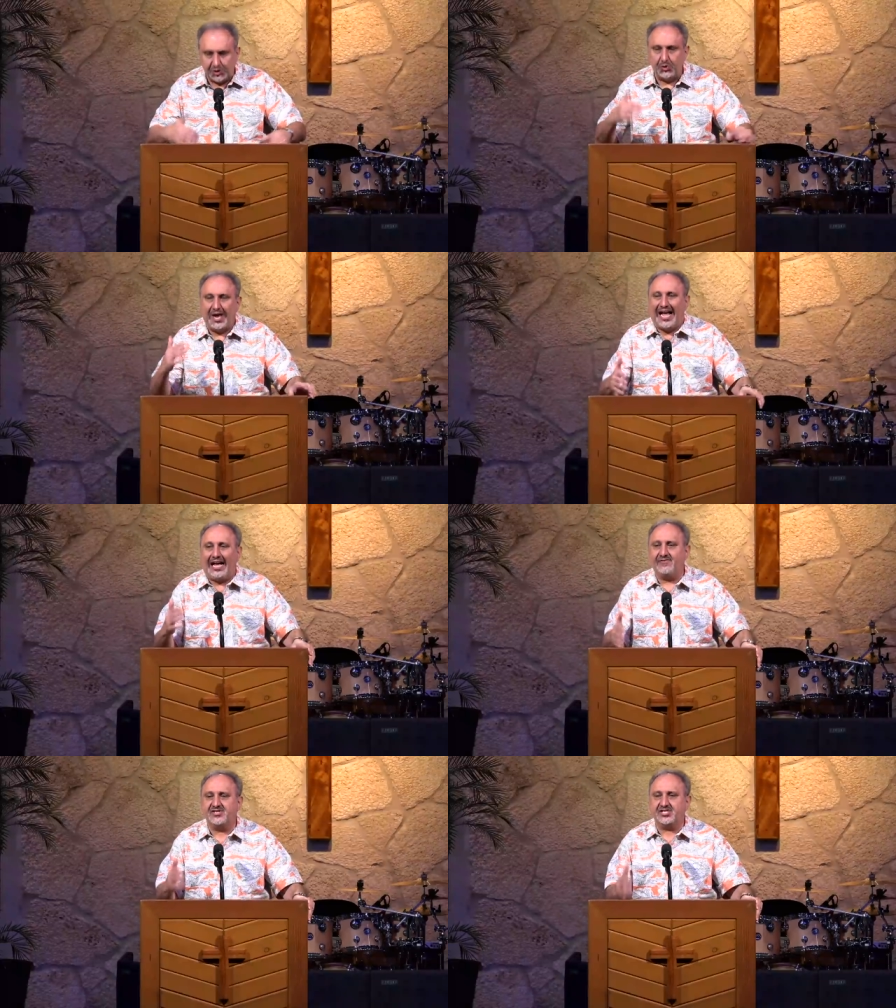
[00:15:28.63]
to
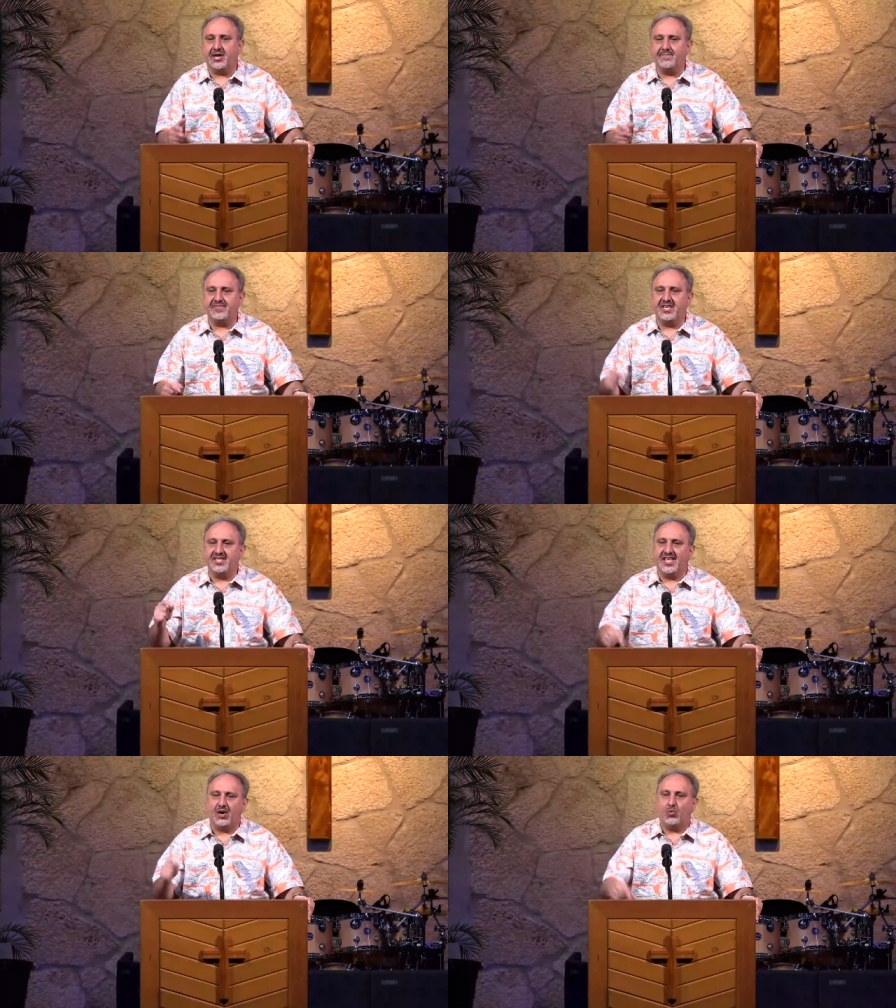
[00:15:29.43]
have
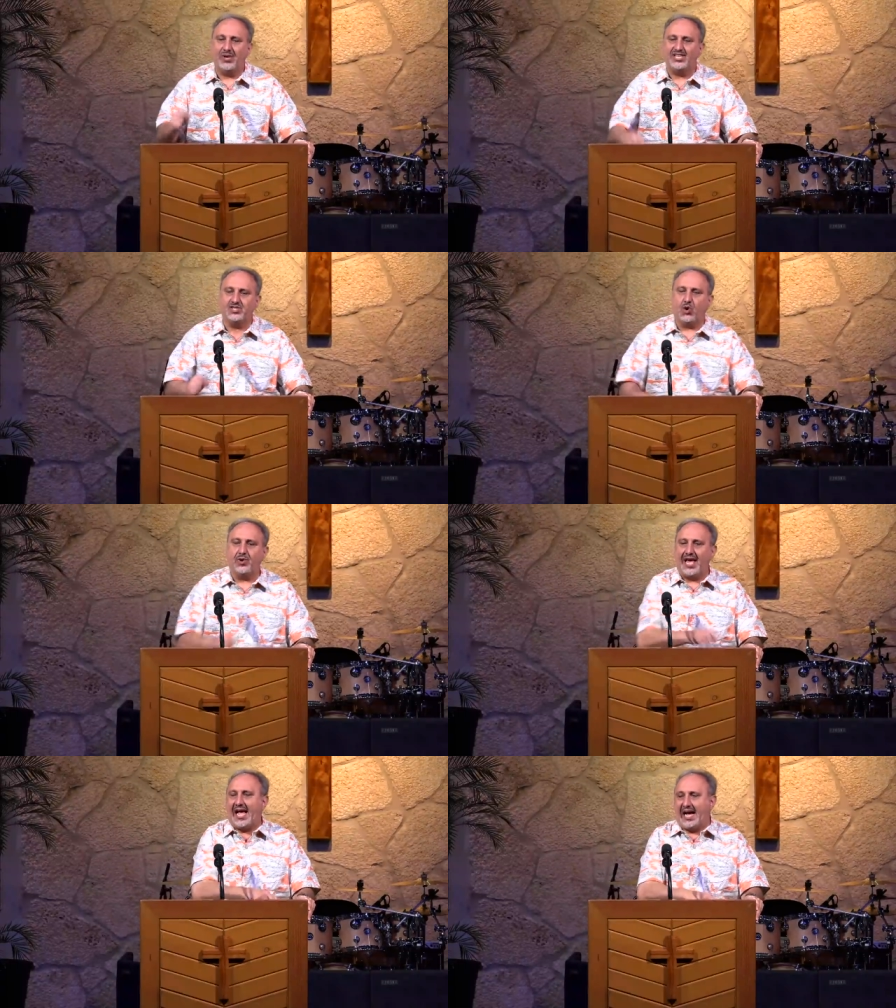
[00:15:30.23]
something that we
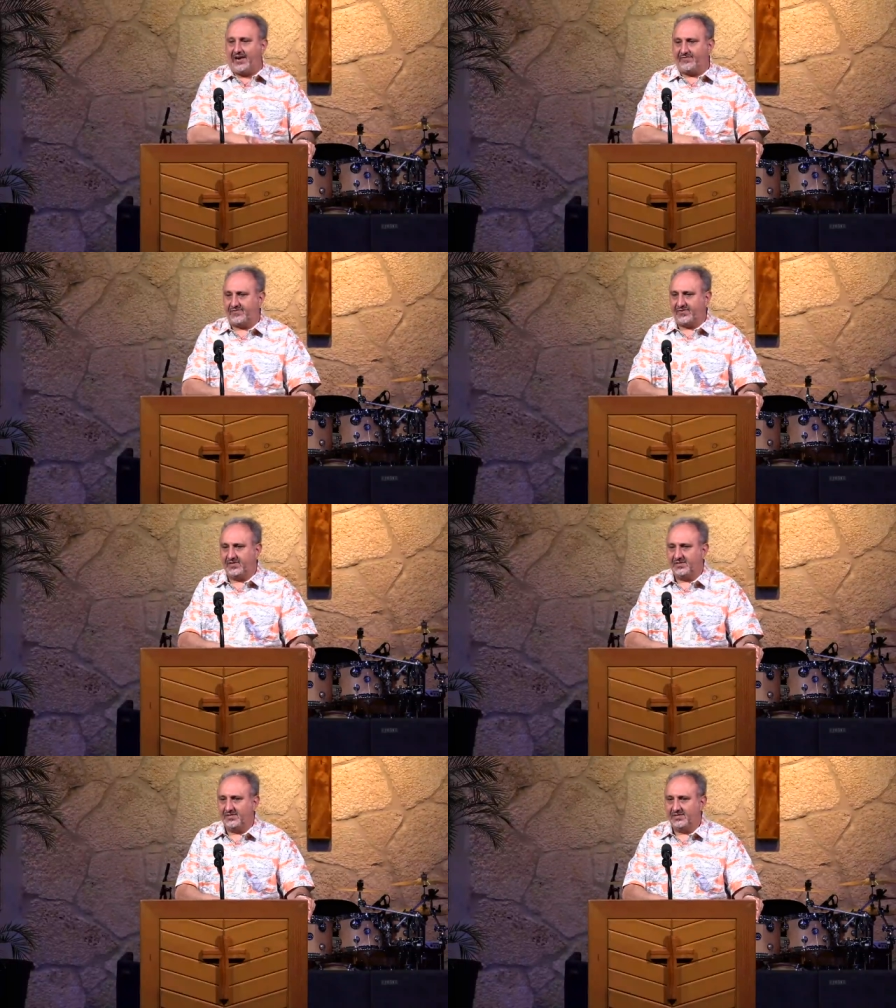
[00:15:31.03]
don't have.
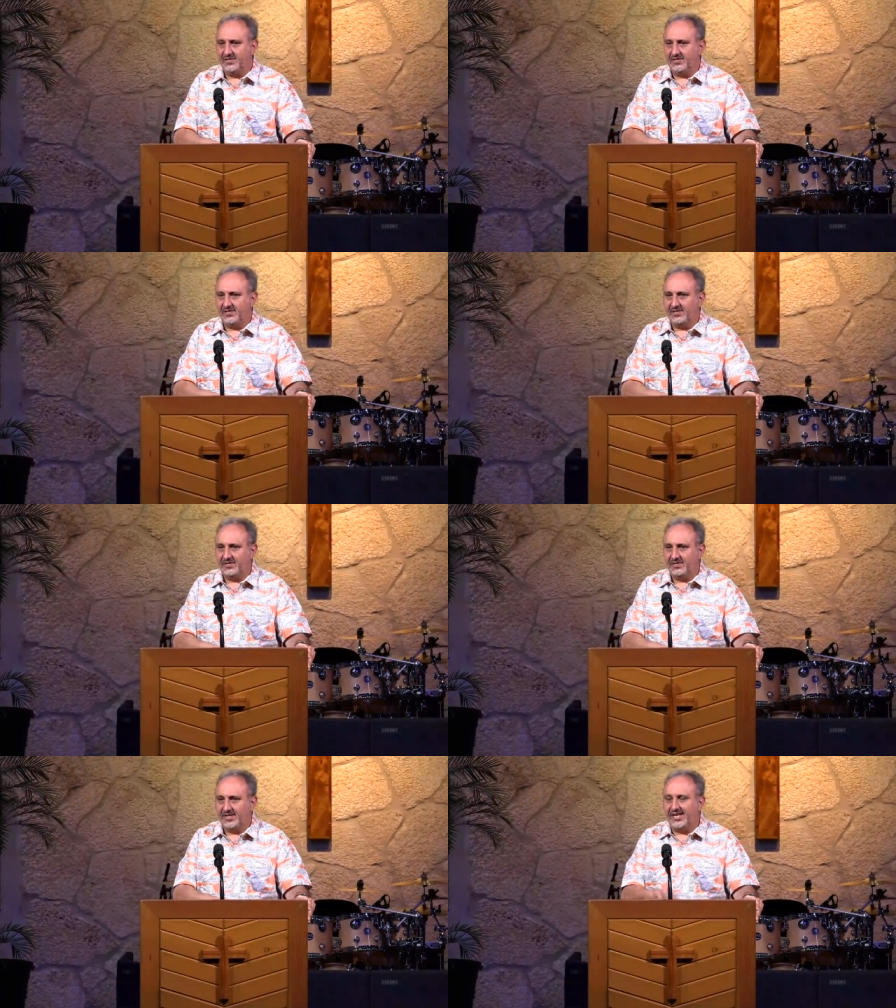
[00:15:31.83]

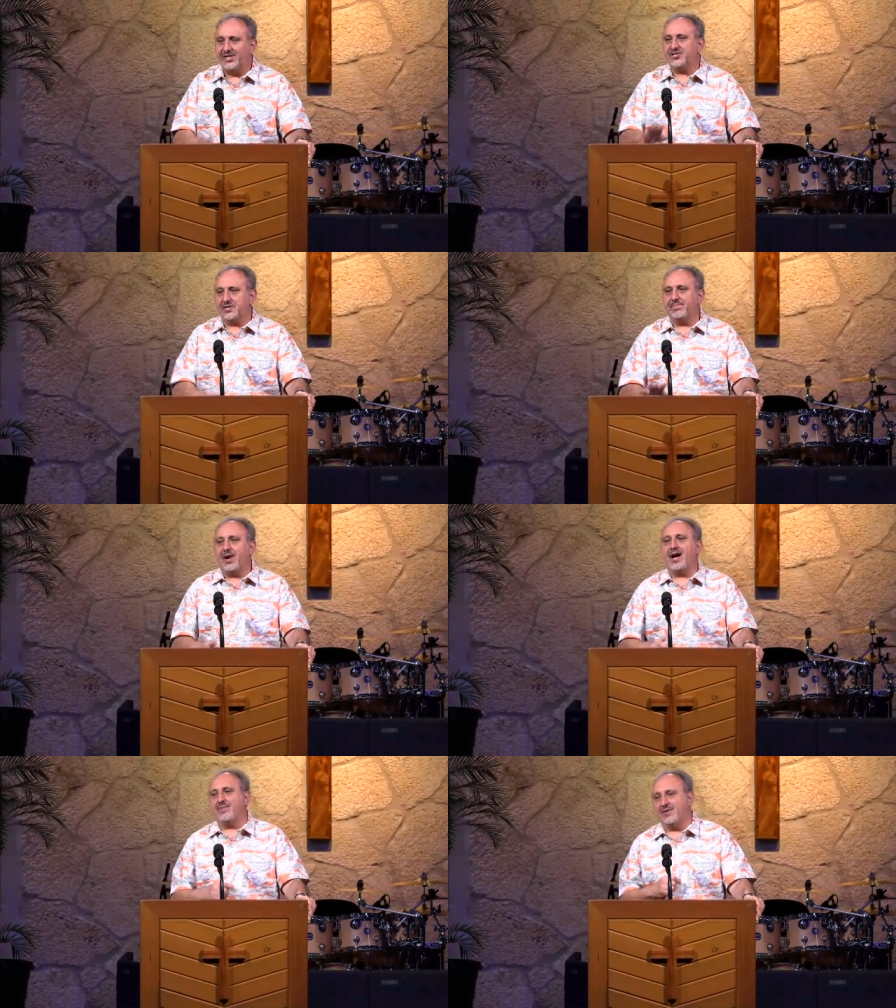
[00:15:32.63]
And here's the
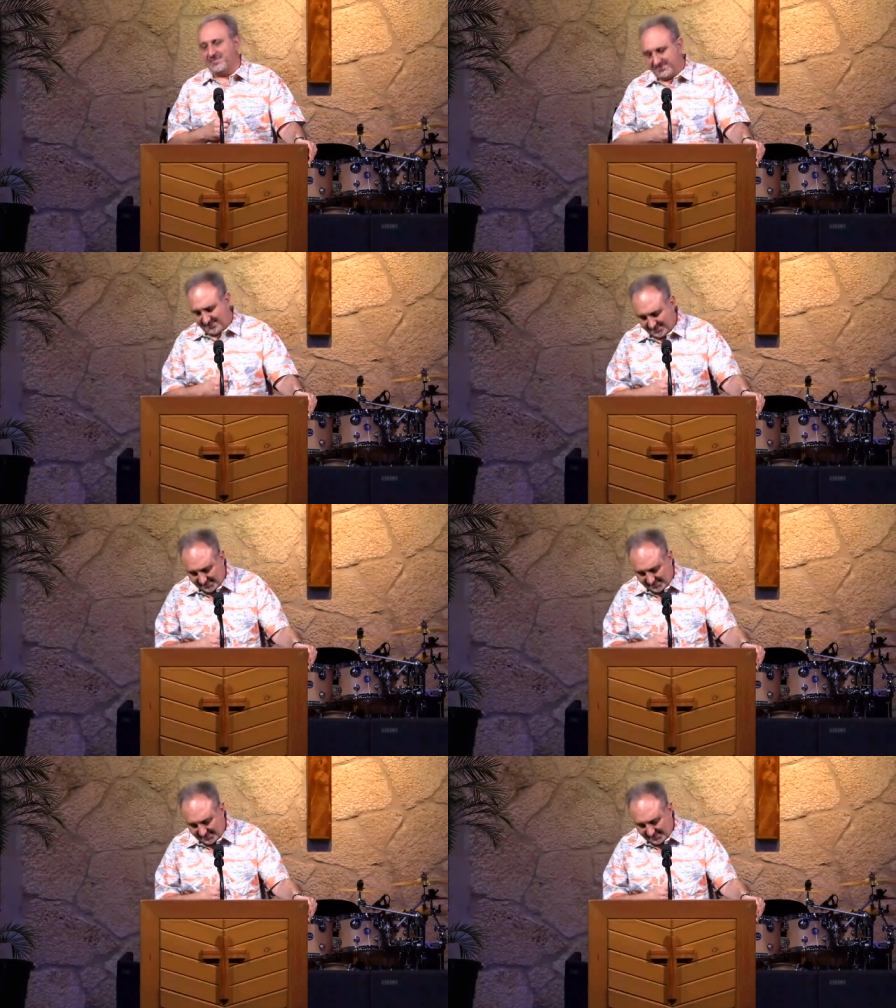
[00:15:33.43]
problem